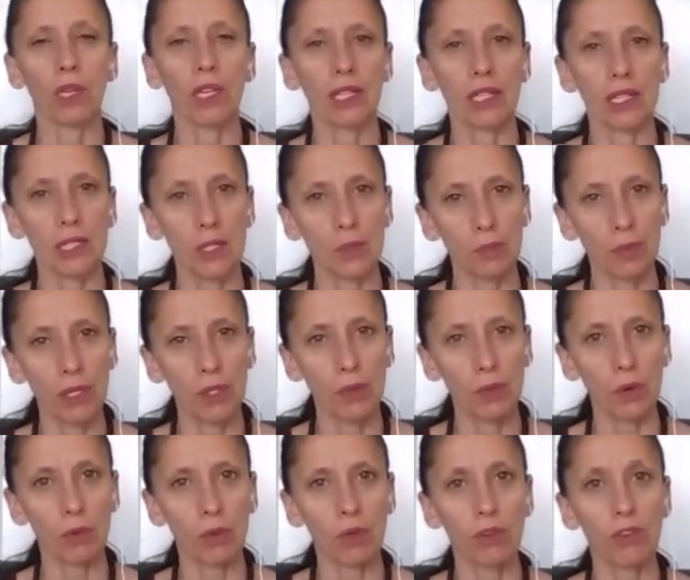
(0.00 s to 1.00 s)
express what
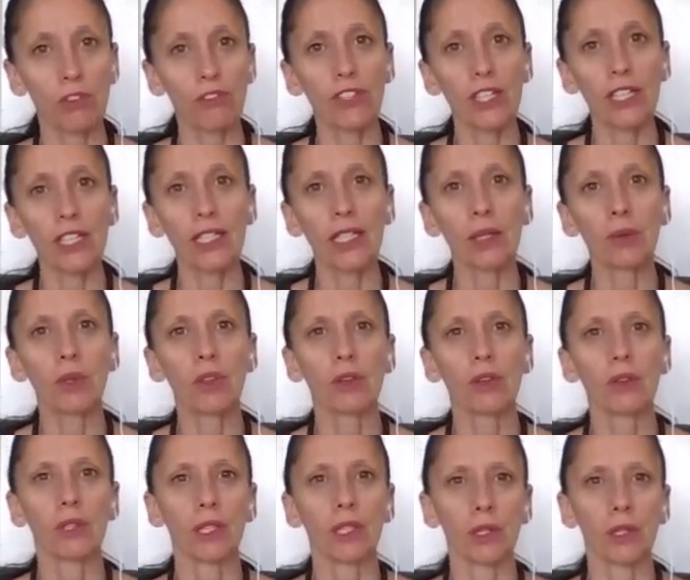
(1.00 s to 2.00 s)
we were feeling without
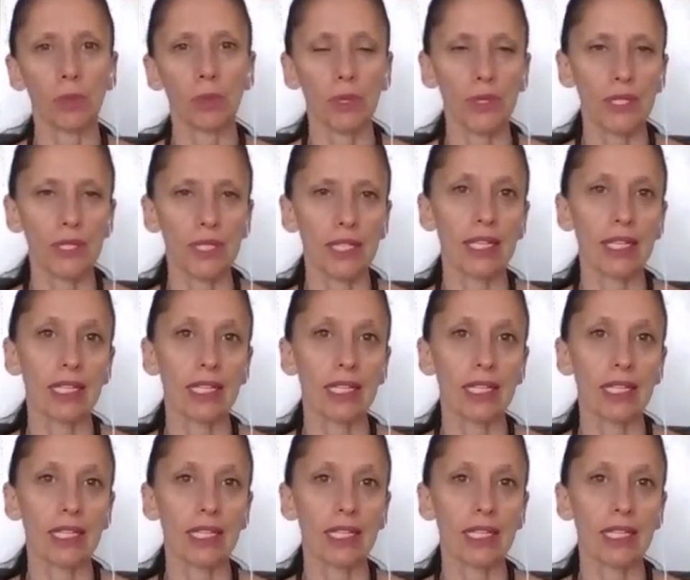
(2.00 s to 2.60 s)
the other person getting